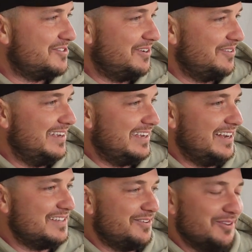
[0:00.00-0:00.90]
trying to think
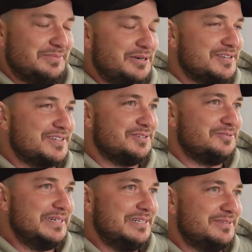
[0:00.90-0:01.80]
outside the box a little
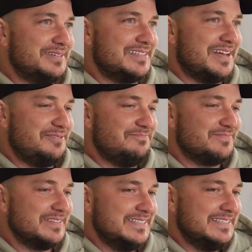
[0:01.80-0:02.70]
bit. But
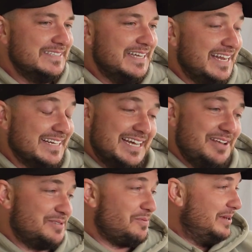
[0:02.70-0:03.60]
anyway,
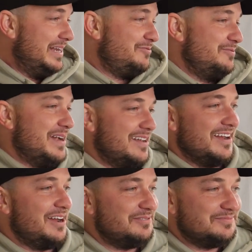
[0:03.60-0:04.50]
it's probably enough
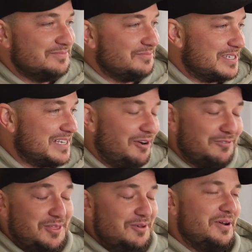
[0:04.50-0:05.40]
about myself
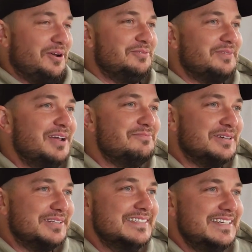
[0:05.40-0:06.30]
at the moment, mate.
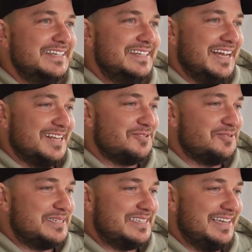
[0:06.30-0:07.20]
But it's good to
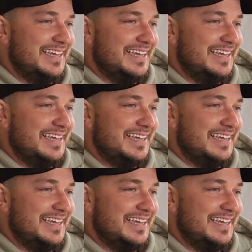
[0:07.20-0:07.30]
be sitting